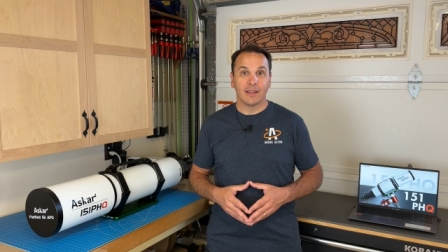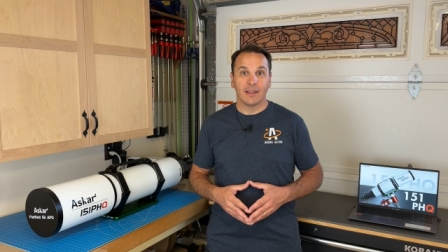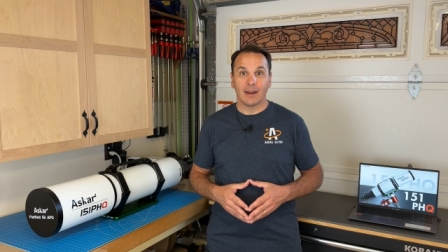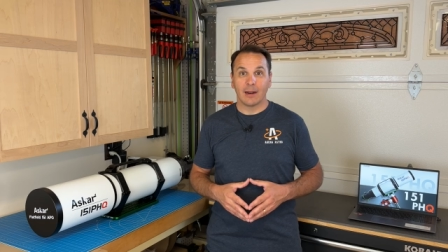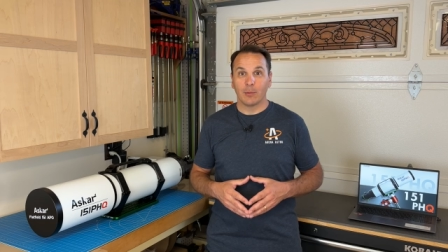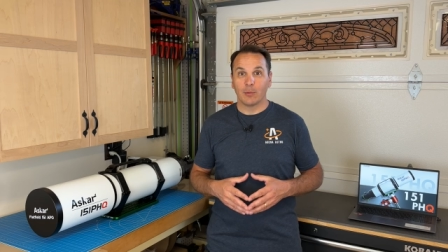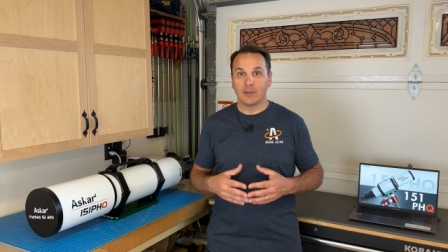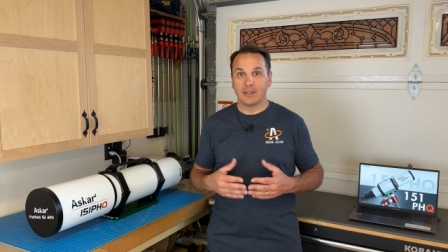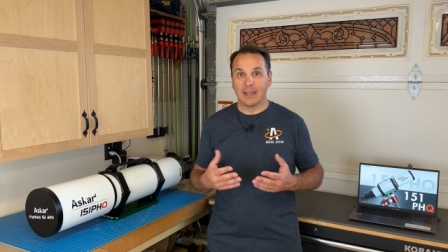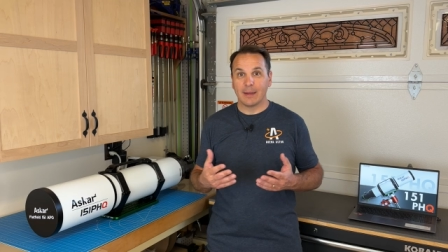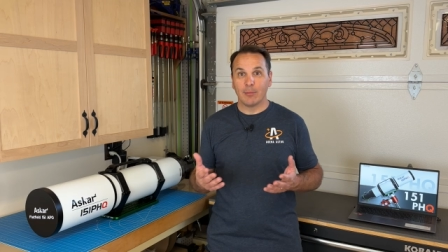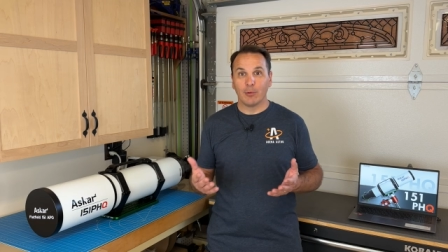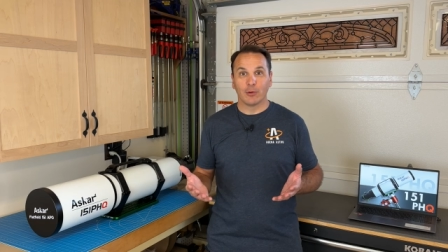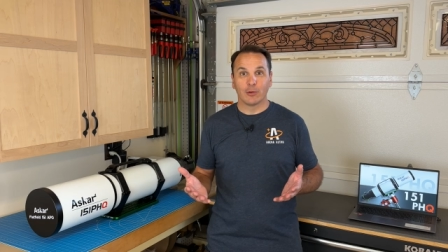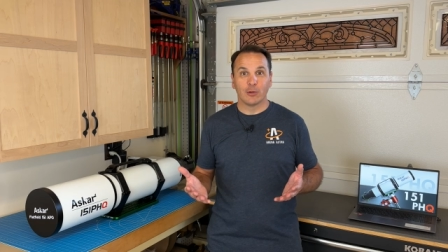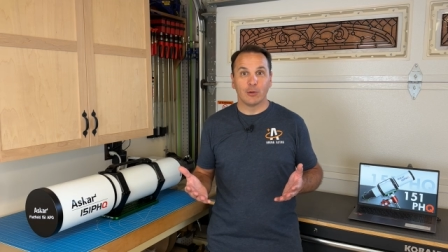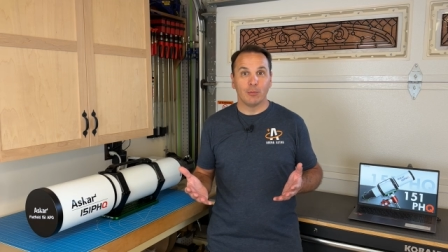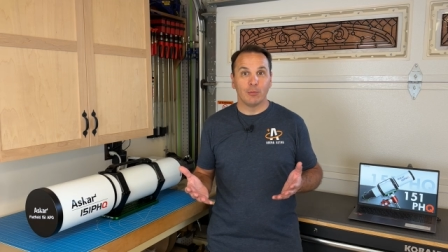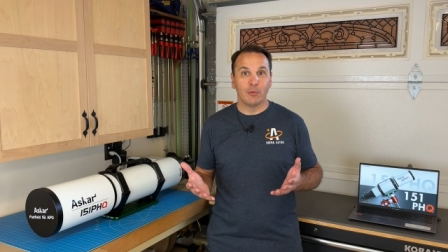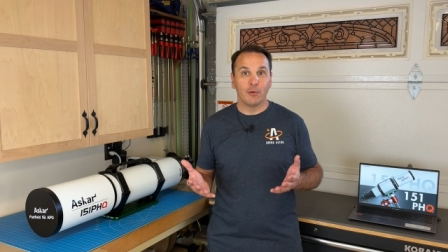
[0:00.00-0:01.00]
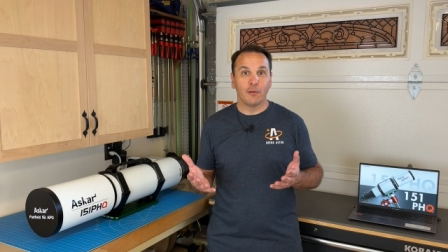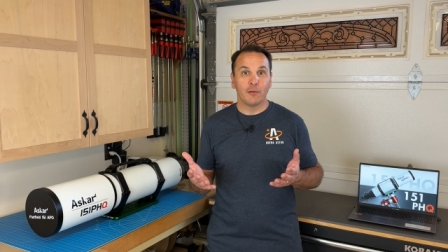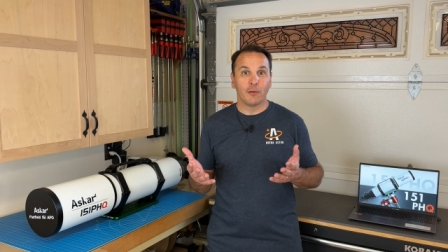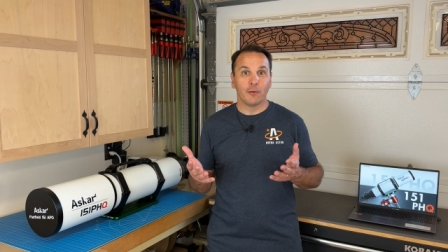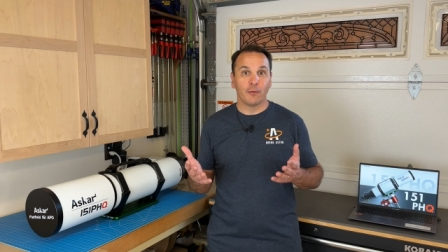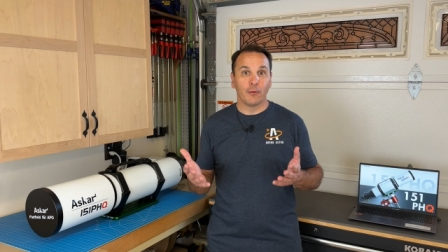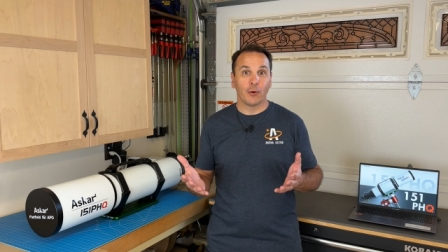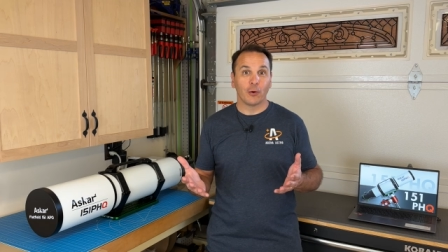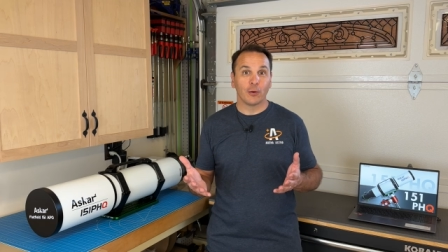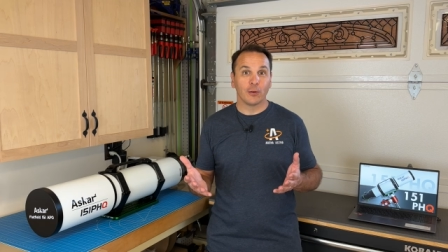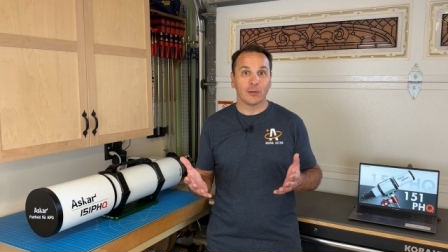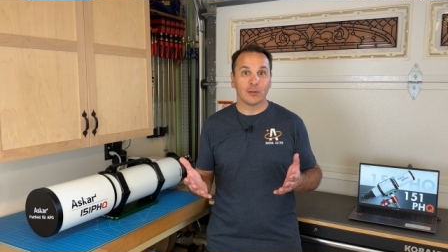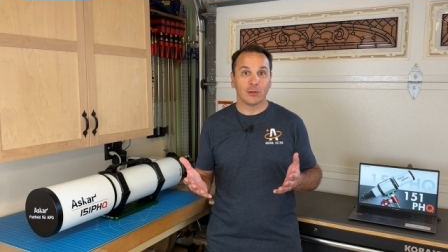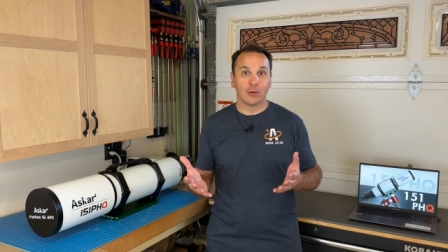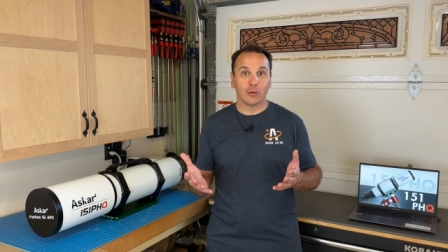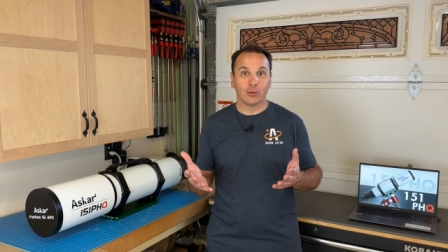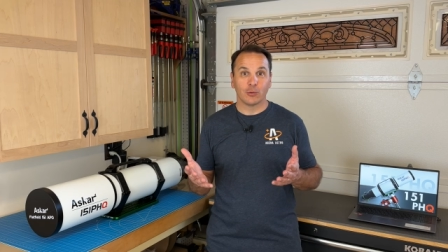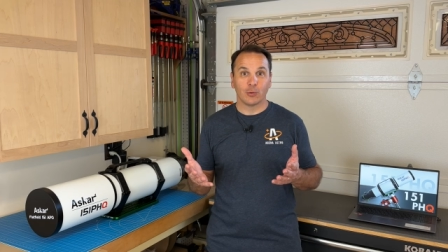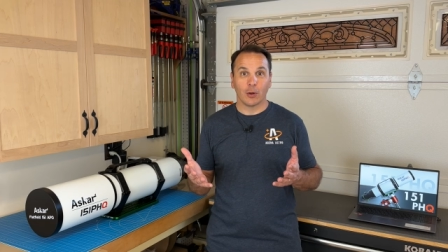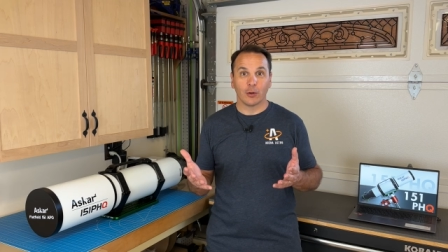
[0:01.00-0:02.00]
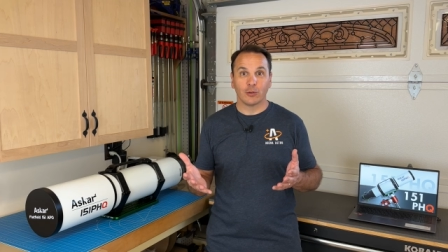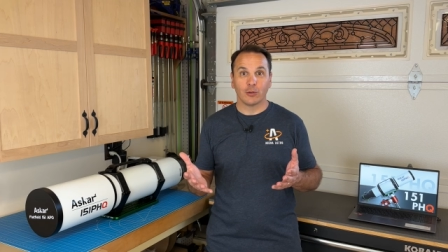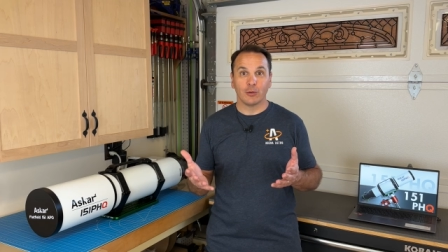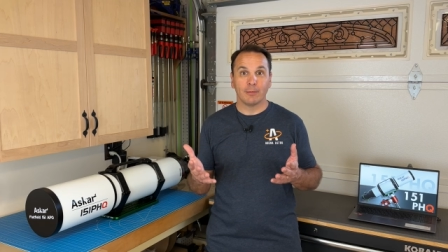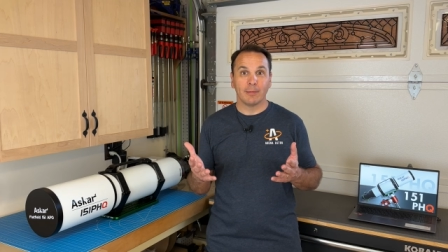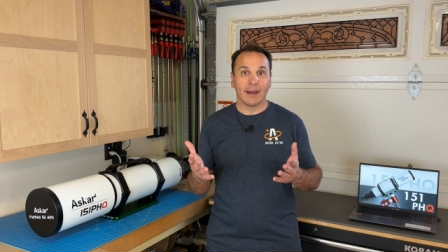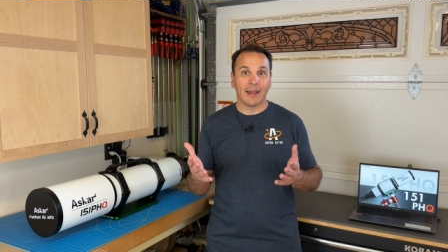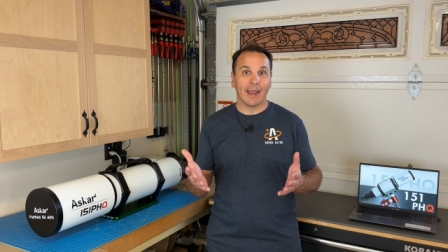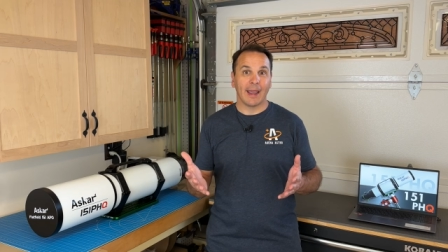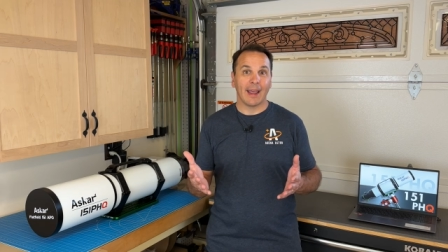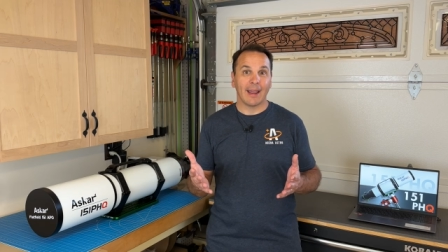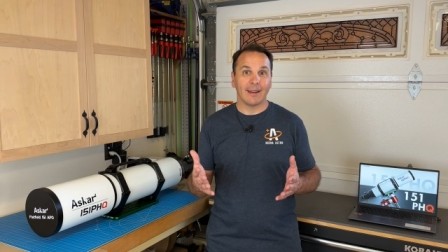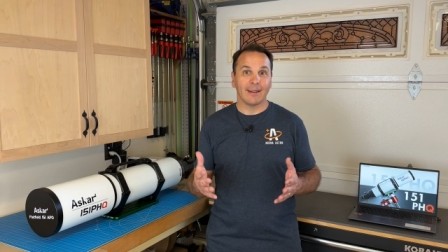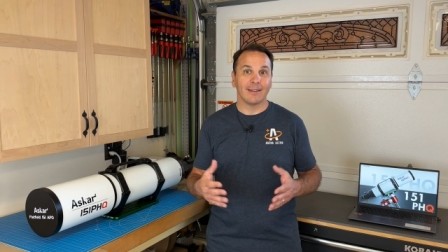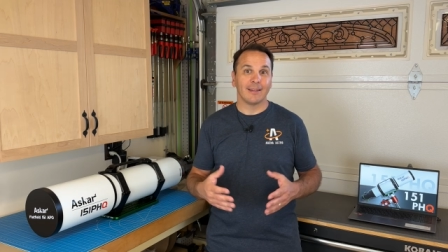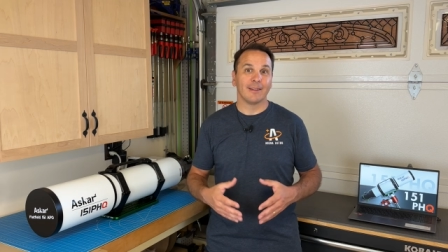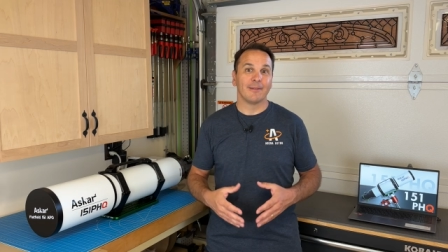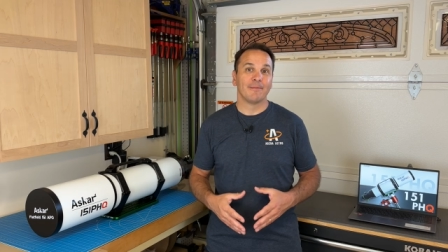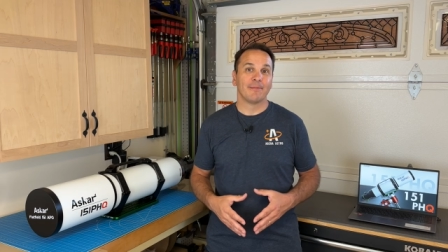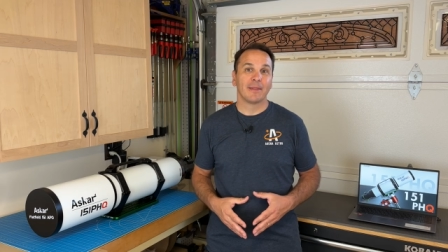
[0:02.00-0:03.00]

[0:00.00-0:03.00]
that I was able to move the focuser draw tube by hand.